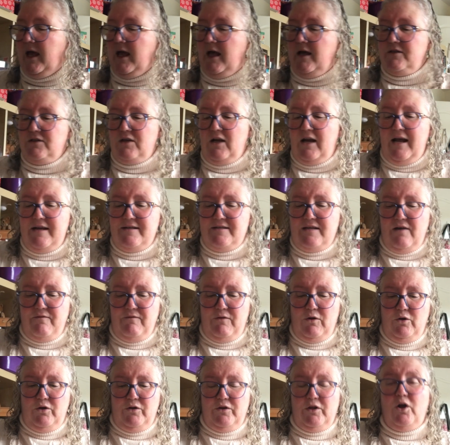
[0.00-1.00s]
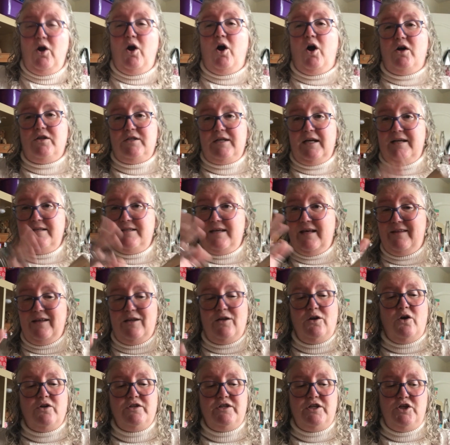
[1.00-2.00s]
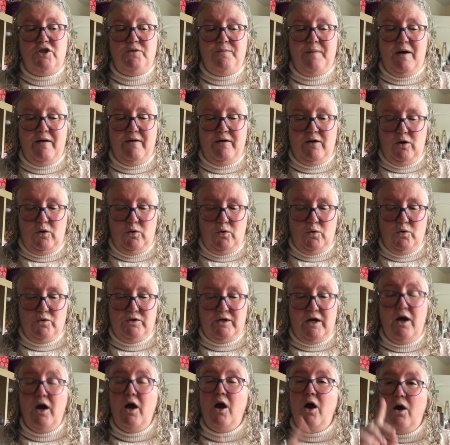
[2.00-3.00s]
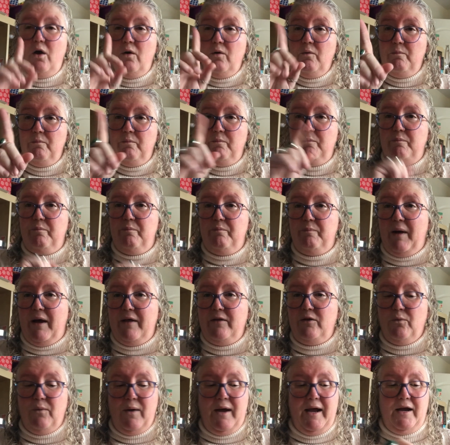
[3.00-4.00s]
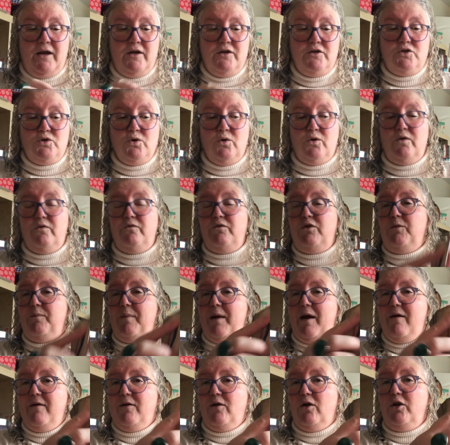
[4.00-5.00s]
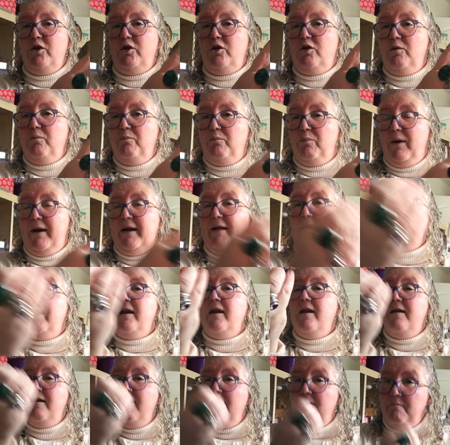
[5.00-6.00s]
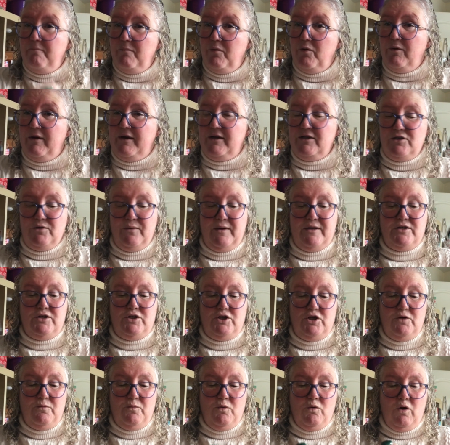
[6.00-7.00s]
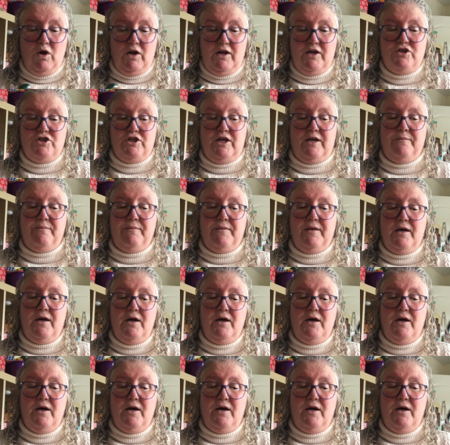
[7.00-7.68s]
So let's have a look at the cards. Like I say, they're not in numerical order. By the way, talking of numerical, you can bring number into it, numerology.